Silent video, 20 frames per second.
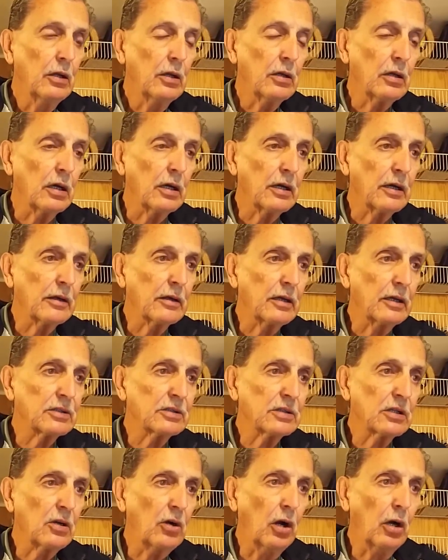Uh,
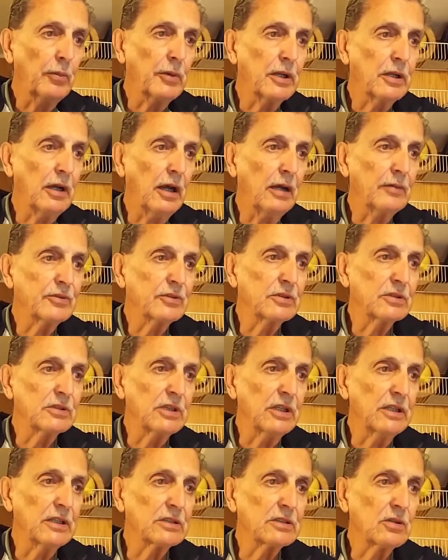Carmen Thompson
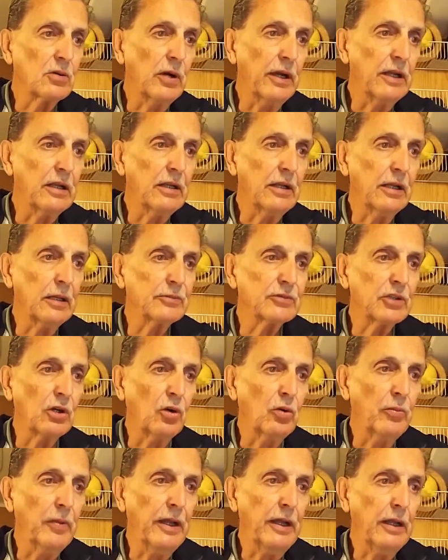says, "Great tips,
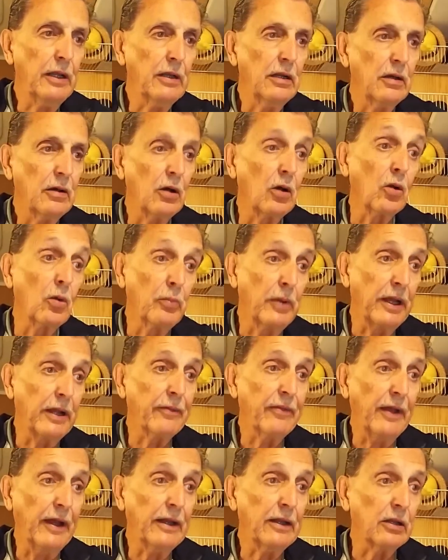old man. Old
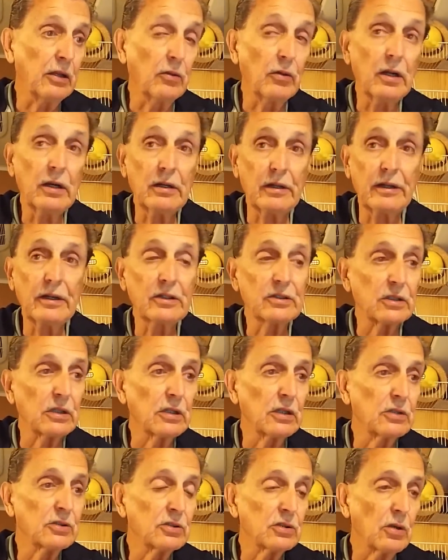man, thank you. There, there's a
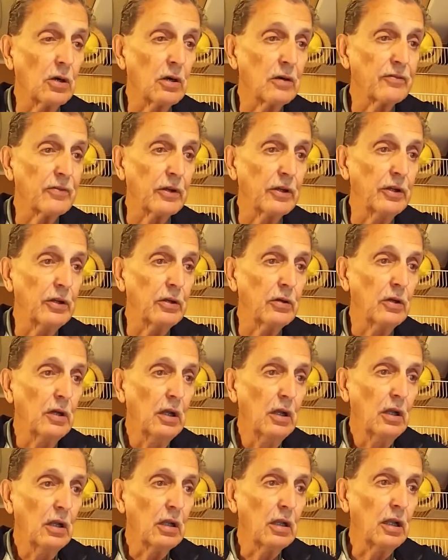good start for you.
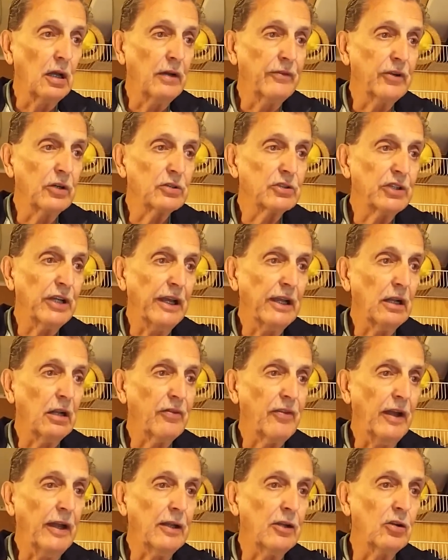Love your channel.
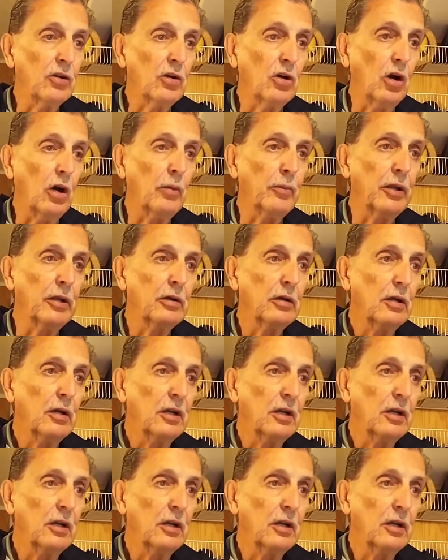Thank you, Carmen.